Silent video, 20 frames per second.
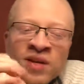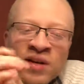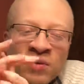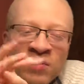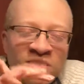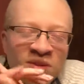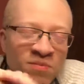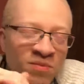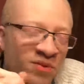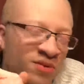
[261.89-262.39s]
And
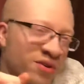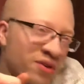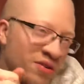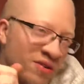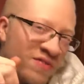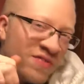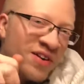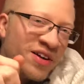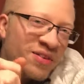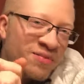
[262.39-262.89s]
what the Pukert
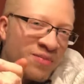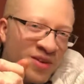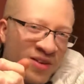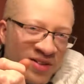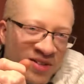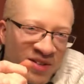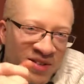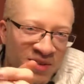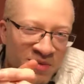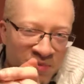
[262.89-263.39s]
effect
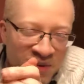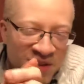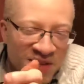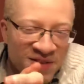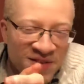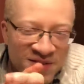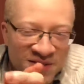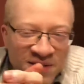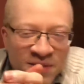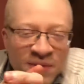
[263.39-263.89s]
basically
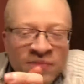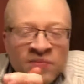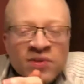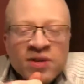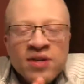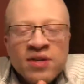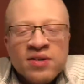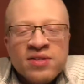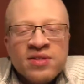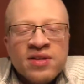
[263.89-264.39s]
means
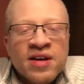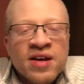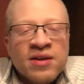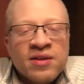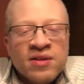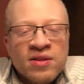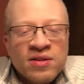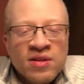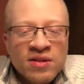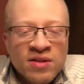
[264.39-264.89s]
is that